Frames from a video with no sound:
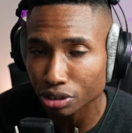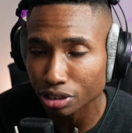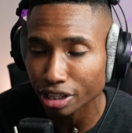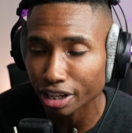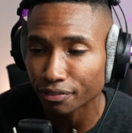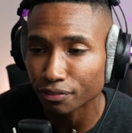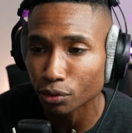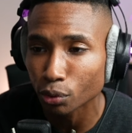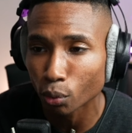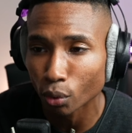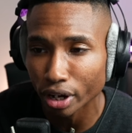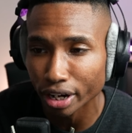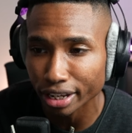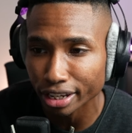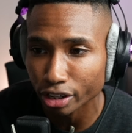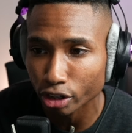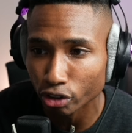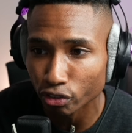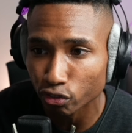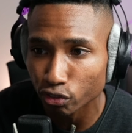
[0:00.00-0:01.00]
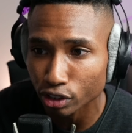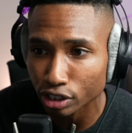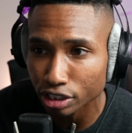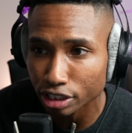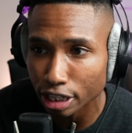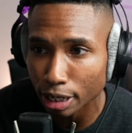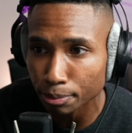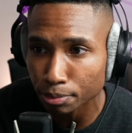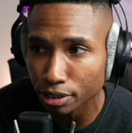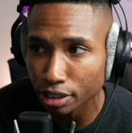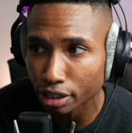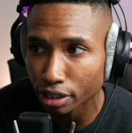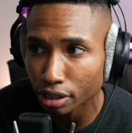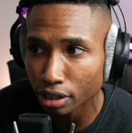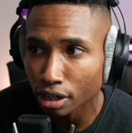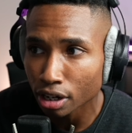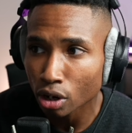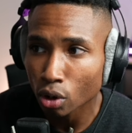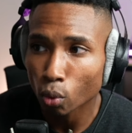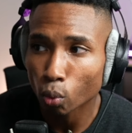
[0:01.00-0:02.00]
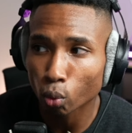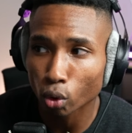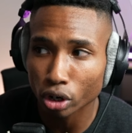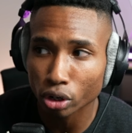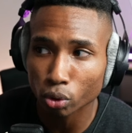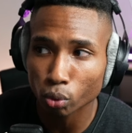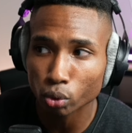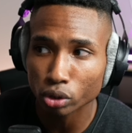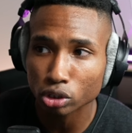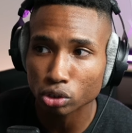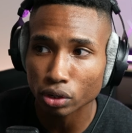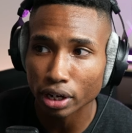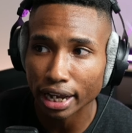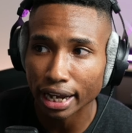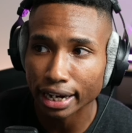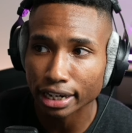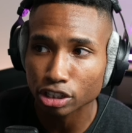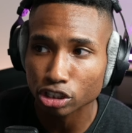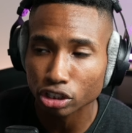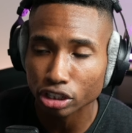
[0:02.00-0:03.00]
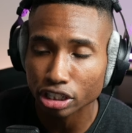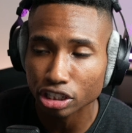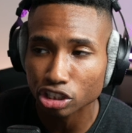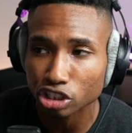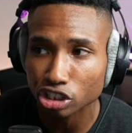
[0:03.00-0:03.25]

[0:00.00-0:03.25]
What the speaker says: if you want to hear footsteps here. We're going to actually